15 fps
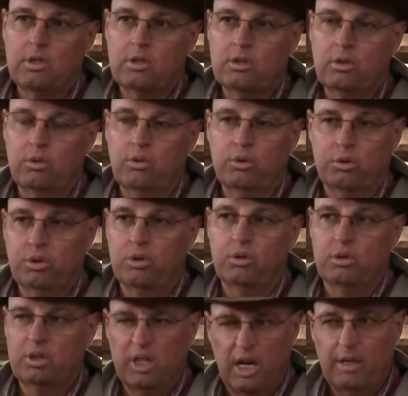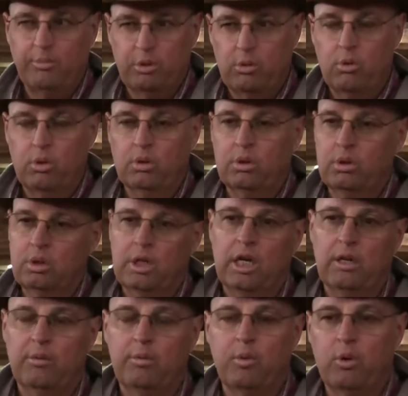So there's certain types of horses you got
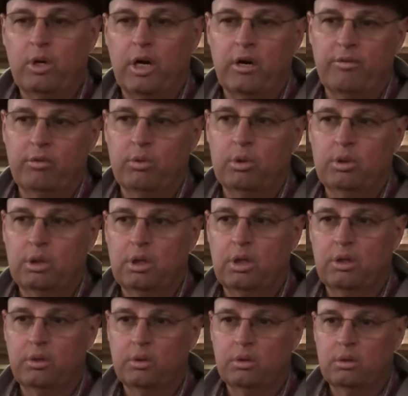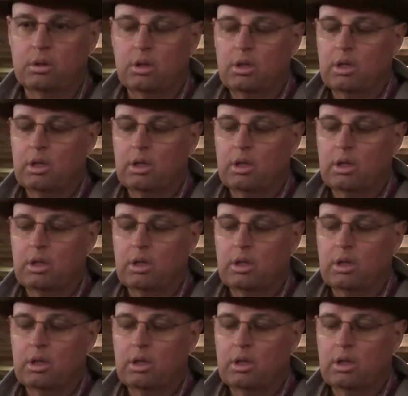to be more careful with than others.